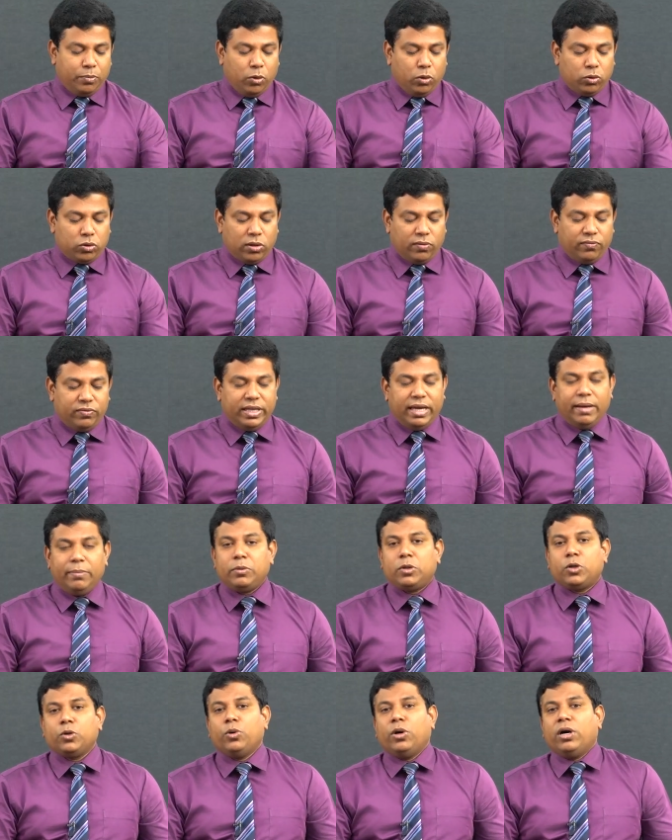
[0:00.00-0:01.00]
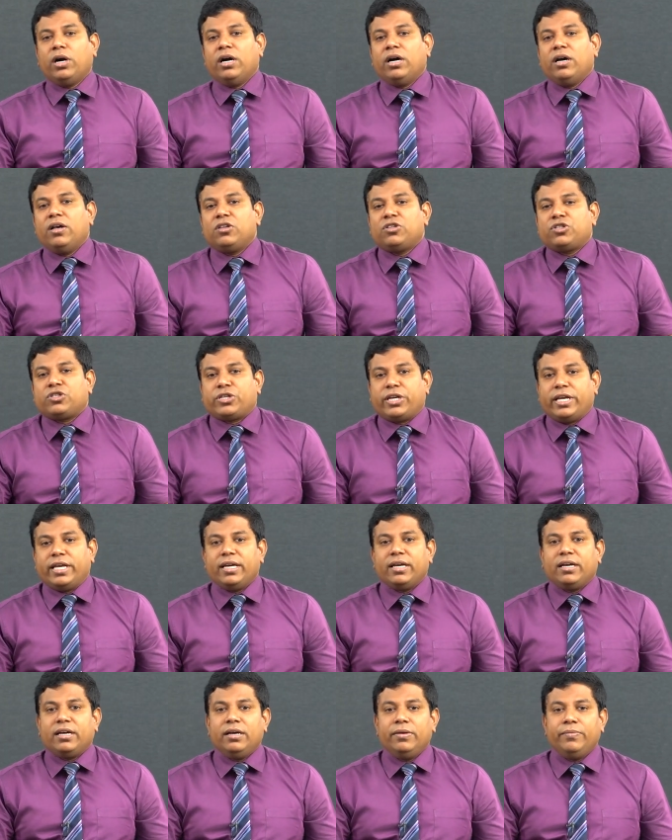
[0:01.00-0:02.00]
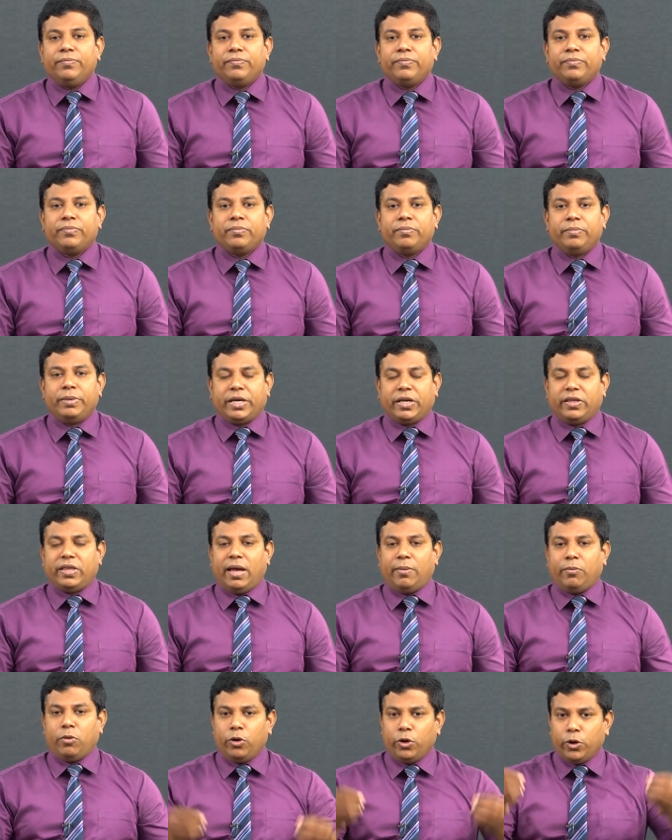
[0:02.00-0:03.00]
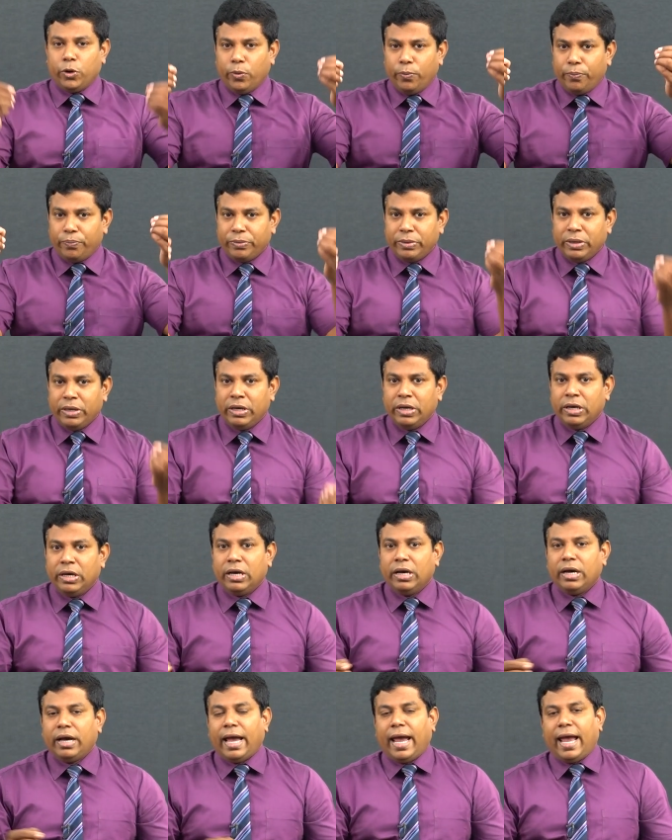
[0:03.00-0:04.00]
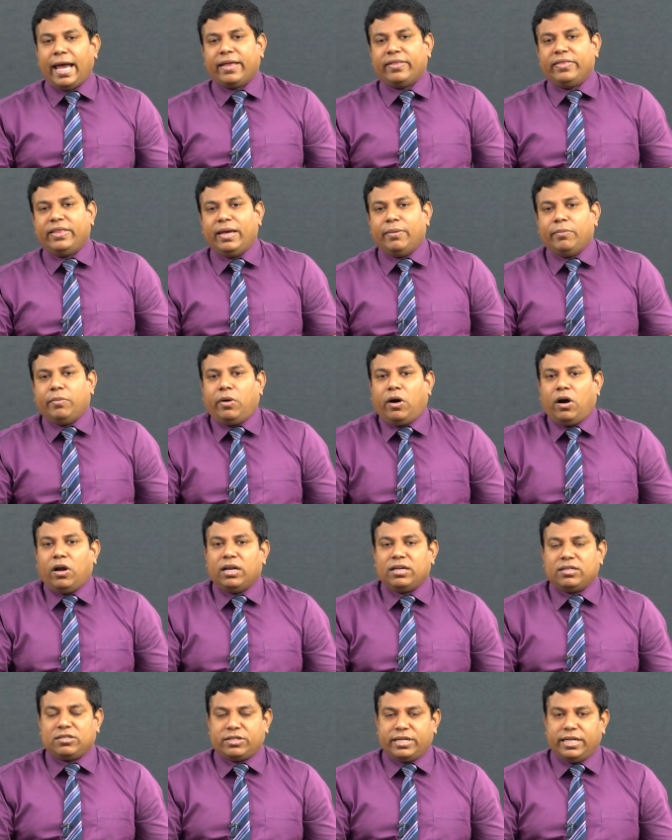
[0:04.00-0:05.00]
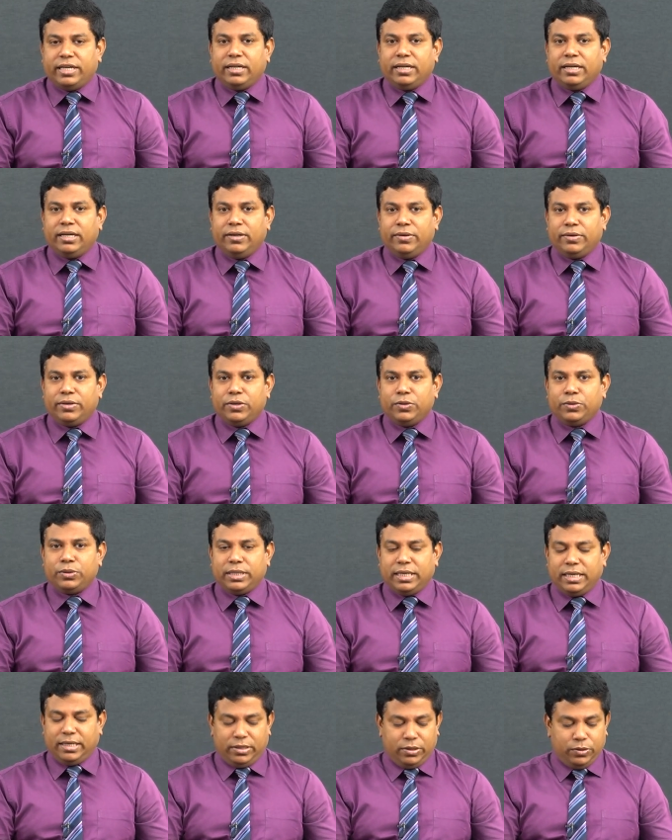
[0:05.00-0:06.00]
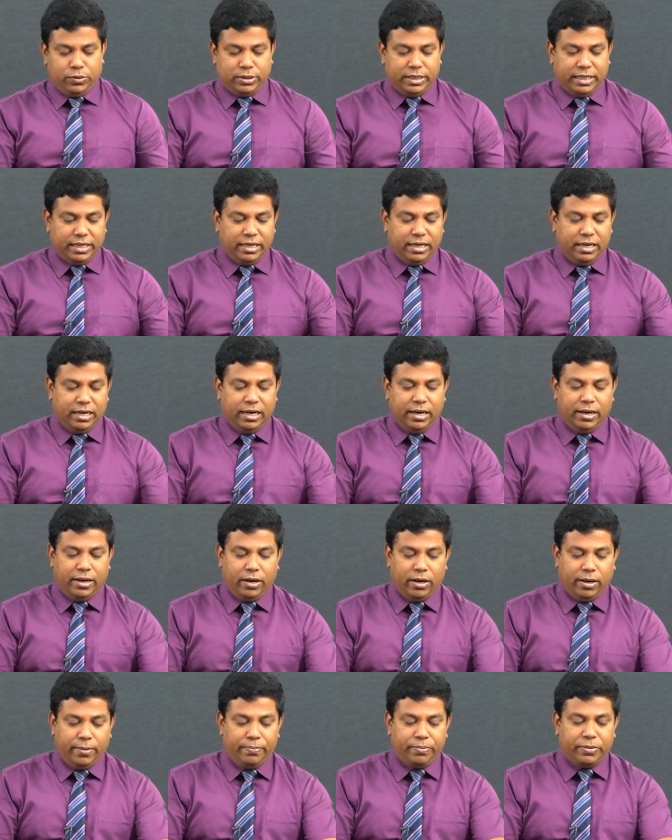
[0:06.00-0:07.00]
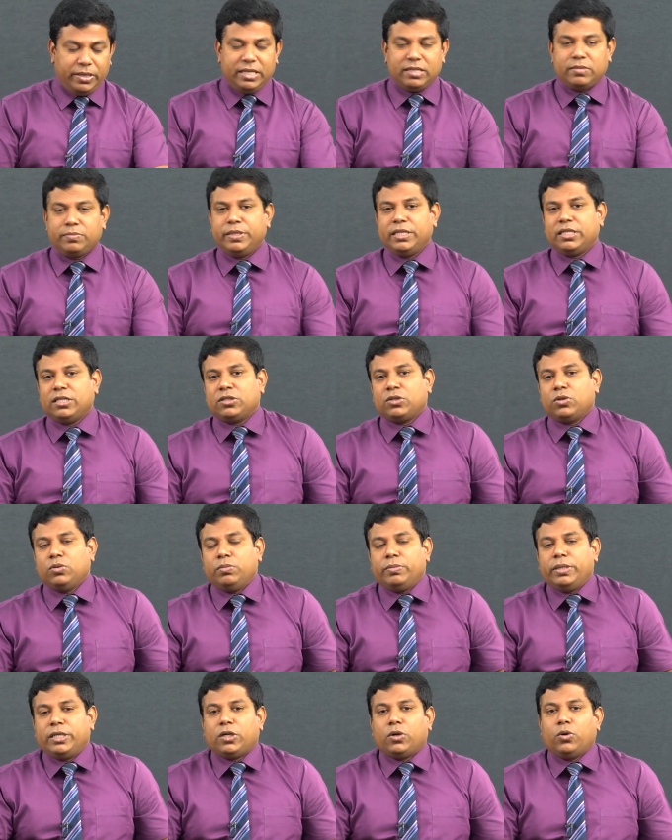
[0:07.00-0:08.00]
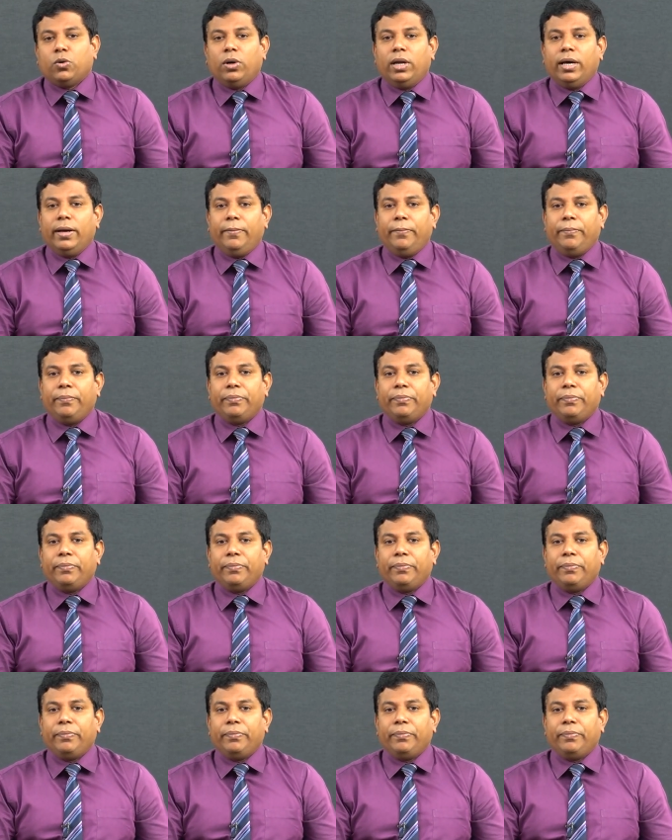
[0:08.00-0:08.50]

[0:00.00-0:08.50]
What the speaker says: both of them to a string because I am going to hang them on a string using these meter ruler,